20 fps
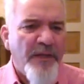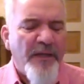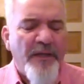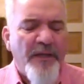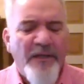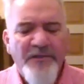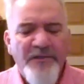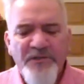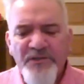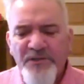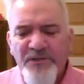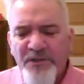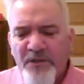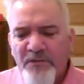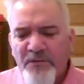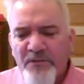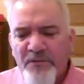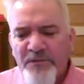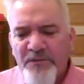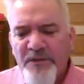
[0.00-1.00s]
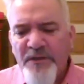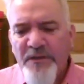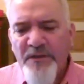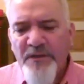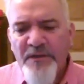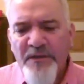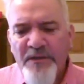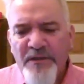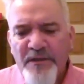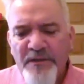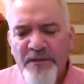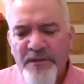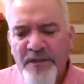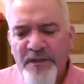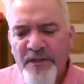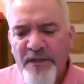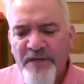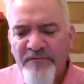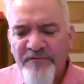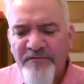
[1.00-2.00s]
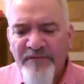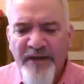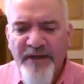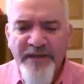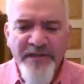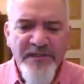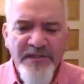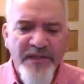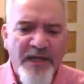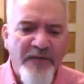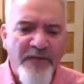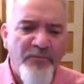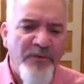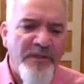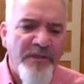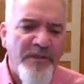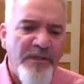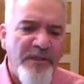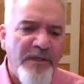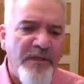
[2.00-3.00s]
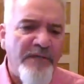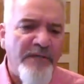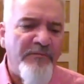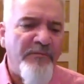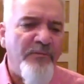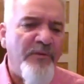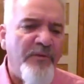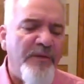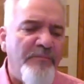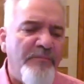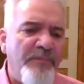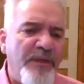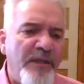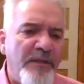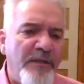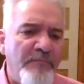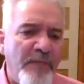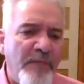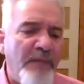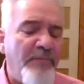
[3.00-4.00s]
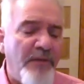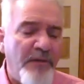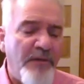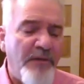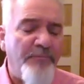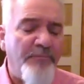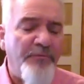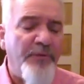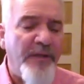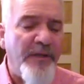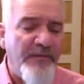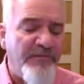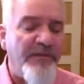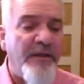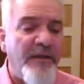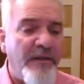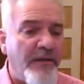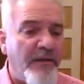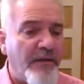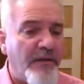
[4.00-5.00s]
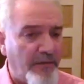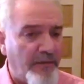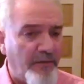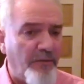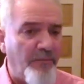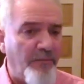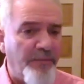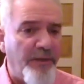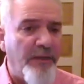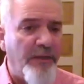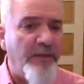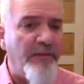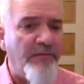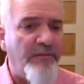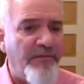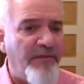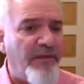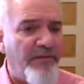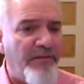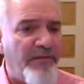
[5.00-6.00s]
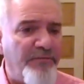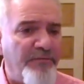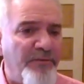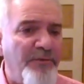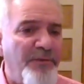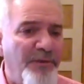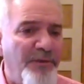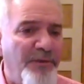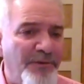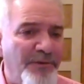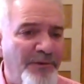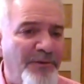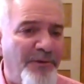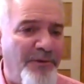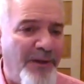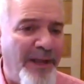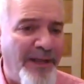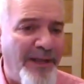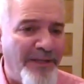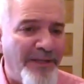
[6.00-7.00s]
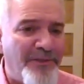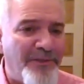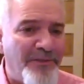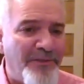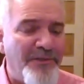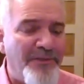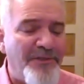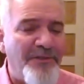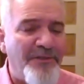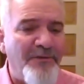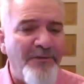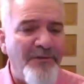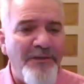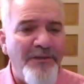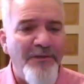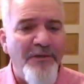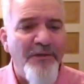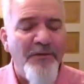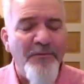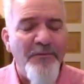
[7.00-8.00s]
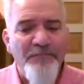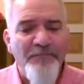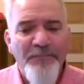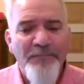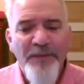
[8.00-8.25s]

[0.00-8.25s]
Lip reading: And so the advice I would give would be maybe to pre-think it a little bit and think through your answers so that you don't,